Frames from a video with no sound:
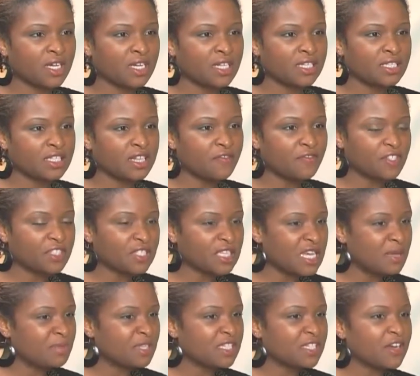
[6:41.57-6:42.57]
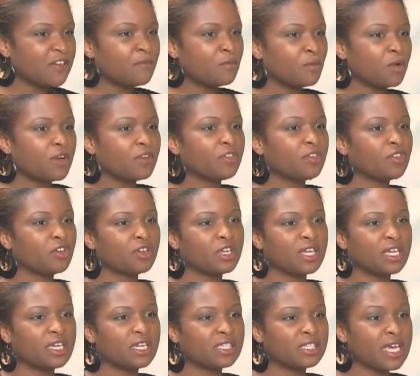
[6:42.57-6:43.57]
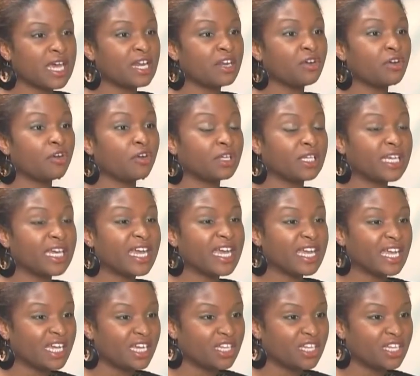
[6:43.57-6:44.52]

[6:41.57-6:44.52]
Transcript: self-esteem and self-worth in their kids at an early age?